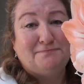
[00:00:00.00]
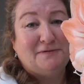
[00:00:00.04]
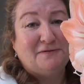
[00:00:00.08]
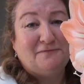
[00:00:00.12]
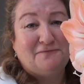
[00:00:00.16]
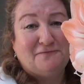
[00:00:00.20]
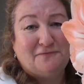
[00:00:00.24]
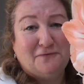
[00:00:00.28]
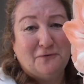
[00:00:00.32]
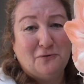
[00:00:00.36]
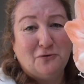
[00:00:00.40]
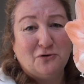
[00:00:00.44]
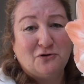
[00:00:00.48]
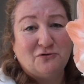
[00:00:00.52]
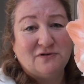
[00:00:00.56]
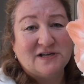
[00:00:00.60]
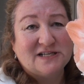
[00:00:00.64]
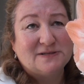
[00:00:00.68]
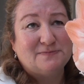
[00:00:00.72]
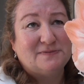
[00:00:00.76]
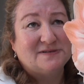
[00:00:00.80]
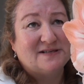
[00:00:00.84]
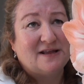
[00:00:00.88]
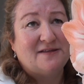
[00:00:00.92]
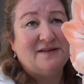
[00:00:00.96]
before
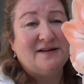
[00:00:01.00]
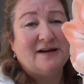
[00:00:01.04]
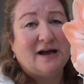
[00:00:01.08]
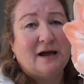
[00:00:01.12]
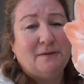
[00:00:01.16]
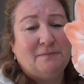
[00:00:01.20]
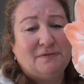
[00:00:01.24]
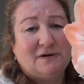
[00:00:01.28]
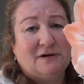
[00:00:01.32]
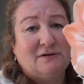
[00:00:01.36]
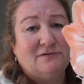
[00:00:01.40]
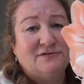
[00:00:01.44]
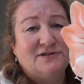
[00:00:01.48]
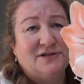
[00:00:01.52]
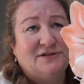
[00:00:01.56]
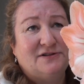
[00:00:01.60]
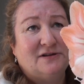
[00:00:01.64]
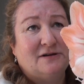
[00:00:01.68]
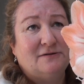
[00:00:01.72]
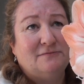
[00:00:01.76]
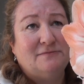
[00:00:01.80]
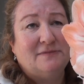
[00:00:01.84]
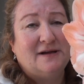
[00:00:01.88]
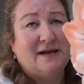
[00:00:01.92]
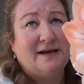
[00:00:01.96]
Christmas. I think I planted
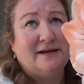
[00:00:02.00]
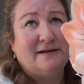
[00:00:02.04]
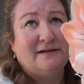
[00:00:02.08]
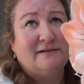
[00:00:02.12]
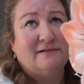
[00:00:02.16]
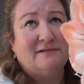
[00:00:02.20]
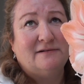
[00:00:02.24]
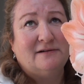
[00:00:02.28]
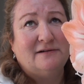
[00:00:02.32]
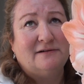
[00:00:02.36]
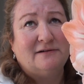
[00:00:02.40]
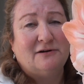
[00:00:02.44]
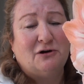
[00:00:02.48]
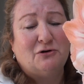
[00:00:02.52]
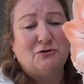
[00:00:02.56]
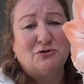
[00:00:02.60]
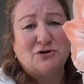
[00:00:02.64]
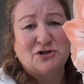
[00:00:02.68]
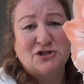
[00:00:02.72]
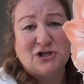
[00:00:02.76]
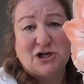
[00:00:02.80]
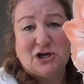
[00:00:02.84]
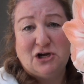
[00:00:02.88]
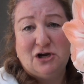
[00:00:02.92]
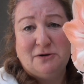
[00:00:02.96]
them in
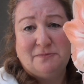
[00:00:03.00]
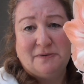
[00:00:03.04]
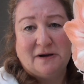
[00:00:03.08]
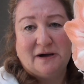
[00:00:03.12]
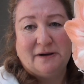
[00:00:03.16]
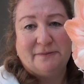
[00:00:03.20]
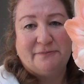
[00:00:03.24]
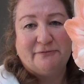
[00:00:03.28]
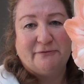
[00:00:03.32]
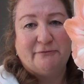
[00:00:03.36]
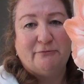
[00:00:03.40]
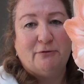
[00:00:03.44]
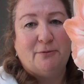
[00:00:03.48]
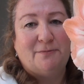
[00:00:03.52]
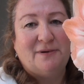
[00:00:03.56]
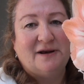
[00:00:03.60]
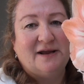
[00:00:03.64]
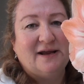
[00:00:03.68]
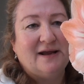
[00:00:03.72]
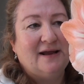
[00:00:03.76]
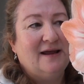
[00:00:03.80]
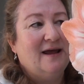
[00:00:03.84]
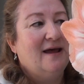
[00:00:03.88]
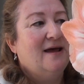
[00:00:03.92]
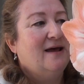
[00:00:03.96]
October
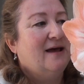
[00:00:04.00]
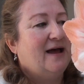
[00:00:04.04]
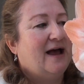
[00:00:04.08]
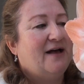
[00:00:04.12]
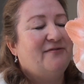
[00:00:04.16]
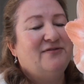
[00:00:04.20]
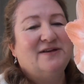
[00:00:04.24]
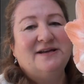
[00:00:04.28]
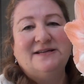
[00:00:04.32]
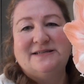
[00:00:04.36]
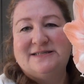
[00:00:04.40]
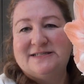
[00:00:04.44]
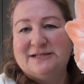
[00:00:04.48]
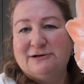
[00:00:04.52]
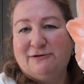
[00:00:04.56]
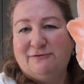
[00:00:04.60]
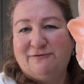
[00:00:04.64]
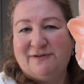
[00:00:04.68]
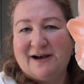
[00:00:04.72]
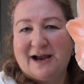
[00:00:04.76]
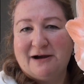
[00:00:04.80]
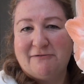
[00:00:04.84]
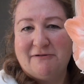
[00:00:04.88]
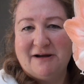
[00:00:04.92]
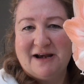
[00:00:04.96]
probably, and they're still
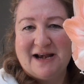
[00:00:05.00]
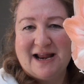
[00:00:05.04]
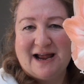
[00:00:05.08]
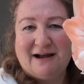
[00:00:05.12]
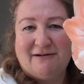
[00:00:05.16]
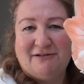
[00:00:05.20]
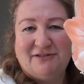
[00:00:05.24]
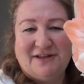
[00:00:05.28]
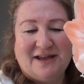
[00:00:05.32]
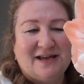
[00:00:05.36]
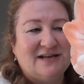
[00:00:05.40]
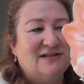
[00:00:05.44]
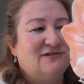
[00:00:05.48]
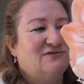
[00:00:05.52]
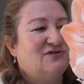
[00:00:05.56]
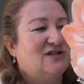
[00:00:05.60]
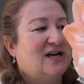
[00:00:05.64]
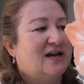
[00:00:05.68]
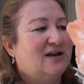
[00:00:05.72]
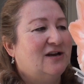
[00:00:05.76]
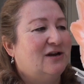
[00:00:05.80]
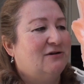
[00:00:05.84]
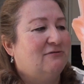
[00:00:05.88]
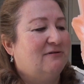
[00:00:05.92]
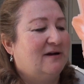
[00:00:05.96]
flowering now at the end of
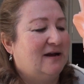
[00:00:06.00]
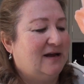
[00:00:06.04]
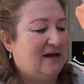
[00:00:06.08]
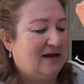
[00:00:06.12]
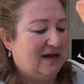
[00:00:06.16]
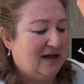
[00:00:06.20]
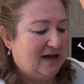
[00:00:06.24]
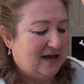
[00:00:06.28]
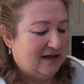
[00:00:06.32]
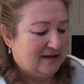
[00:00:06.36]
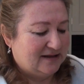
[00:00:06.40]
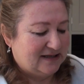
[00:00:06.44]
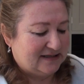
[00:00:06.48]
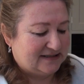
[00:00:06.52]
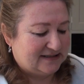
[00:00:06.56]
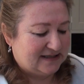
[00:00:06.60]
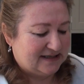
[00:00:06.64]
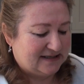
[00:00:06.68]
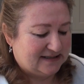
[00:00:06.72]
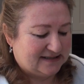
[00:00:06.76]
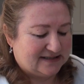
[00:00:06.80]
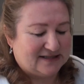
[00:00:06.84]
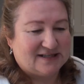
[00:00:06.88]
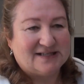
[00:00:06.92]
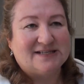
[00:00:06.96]
January. This
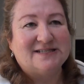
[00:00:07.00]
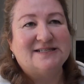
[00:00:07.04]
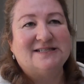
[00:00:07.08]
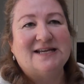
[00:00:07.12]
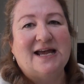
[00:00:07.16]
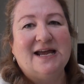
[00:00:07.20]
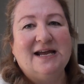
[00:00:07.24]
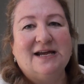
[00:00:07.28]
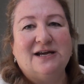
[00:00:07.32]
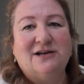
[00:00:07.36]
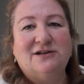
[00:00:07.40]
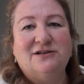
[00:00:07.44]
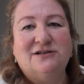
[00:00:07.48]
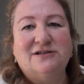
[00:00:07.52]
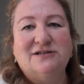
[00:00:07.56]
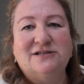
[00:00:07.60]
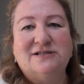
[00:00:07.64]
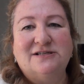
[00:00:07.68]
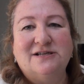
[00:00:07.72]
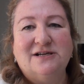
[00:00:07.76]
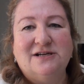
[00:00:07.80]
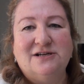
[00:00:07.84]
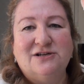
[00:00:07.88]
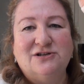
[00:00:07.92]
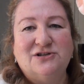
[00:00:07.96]
is the second
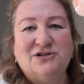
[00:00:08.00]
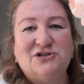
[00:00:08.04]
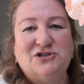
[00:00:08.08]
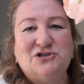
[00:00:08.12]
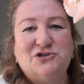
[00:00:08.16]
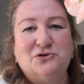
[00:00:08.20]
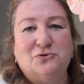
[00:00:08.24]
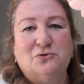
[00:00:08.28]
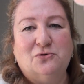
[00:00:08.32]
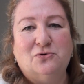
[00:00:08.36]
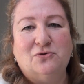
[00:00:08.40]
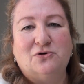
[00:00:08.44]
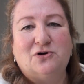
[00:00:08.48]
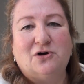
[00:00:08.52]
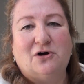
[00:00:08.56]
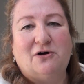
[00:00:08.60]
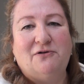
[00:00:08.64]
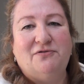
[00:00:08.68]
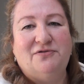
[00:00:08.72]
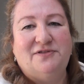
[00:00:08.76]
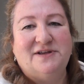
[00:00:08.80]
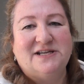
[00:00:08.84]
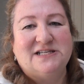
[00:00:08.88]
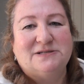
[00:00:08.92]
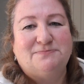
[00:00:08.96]
stalk
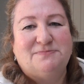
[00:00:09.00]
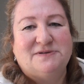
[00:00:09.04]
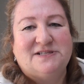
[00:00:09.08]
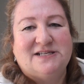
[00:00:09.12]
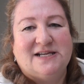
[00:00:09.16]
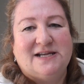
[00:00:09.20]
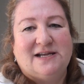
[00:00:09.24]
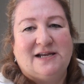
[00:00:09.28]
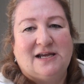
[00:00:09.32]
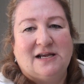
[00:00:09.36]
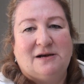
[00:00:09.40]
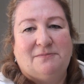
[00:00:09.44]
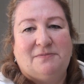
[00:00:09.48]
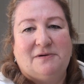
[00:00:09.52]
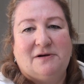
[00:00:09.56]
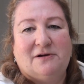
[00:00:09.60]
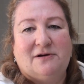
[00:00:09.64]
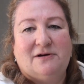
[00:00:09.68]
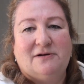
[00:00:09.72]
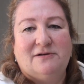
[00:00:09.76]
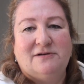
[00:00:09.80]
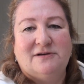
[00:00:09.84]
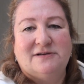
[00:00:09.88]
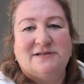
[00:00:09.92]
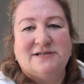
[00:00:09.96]
on this particular
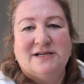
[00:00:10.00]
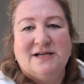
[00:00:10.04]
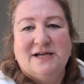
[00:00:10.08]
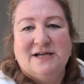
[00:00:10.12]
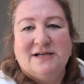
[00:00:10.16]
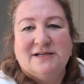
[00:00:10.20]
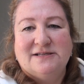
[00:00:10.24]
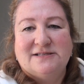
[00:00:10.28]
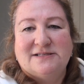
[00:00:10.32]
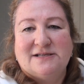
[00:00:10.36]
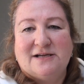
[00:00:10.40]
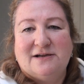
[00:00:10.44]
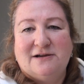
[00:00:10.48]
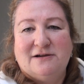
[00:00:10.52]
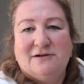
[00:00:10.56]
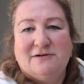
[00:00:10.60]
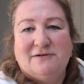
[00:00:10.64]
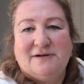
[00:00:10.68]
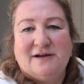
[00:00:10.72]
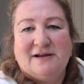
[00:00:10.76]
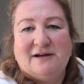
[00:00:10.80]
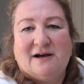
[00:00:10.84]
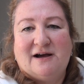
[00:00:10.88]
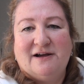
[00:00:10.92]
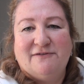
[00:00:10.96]
plant. So
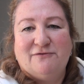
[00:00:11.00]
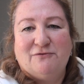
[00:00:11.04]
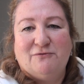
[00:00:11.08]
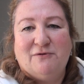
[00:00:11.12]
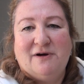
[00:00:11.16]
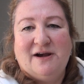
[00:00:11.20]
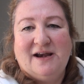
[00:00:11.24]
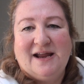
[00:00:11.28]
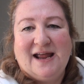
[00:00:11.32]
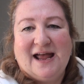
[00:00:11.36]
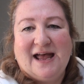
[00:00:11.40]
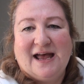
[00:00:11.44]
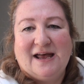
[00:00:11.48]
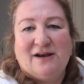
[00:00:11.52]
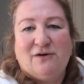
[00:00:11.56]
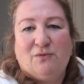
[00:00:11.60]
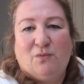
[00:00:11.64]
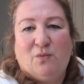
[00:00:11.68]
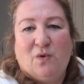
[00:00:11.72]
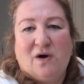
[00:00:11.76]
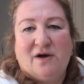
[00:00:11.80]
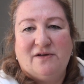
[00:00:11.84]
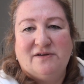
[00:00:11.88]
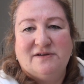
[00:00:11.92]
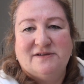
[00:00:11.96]
I've already
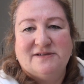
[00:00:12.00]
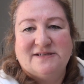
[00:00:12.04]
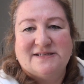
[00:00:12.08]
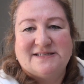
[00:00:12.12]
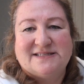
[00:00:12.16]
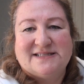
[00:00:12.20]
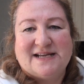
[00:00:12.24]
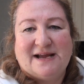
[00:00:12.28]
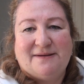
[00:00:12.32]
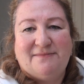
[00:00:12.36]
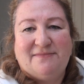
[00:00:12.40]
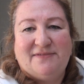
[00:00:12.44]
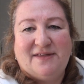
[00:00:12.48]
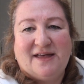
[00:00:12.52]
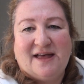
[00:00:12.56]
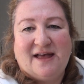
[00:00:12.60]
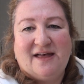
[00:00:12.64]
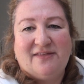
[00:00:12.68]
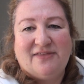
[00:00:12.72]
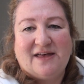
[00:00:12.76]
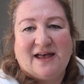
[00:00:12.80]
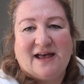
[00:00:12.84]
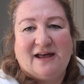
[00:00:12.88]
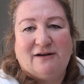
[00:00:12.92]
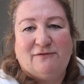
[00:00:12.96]
had one stem there
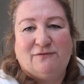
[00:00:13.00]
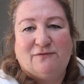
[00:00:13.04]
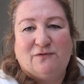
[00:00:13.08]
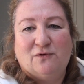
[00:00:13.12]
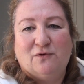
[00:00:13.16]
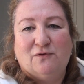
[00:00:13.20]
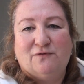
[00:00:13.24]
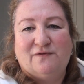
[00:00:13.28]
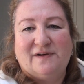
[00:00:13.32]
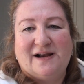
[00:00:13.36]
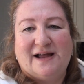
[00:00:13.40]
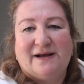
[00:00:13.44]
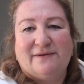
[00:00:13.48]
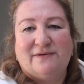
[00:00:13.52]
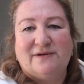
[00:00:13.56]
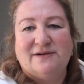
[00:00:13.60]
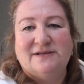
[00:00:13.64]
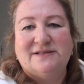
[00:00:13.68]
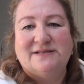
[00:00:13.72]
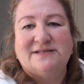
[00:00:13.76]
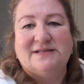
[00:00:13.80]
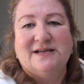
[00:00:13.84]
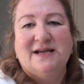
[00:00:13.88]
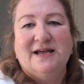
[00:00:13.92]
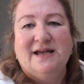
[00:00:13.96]
that had four
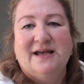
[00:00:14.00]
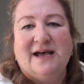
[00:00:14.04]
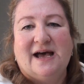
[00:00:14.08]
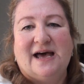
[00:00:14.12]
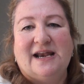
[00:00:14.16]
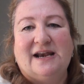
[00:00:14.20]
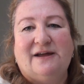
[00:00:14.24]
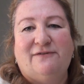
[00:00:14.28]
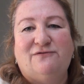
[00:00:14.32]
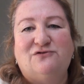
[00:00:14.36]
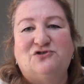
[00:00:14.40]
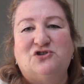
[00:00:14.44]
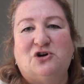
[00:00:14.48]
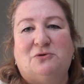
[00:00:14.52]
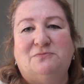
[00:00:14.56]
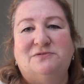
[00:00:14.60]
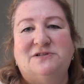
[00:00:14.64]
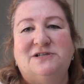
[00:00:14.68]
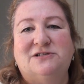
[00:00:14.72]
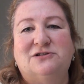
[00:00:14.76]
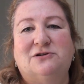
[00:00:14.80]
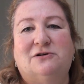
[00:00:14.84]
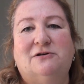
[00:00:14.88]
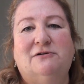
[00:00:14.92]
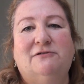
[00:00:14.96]
flowers, and I've chopped
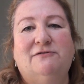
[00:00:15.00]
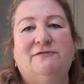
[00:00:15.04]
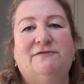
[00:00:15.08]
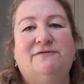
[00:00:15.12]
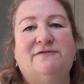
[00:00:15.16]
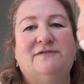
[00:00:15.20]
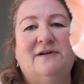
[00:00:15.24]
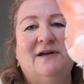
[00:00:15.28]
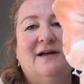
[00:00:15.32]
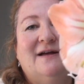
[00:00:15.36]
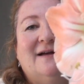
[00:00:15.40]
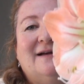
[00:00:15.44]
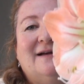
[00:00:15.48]
it off.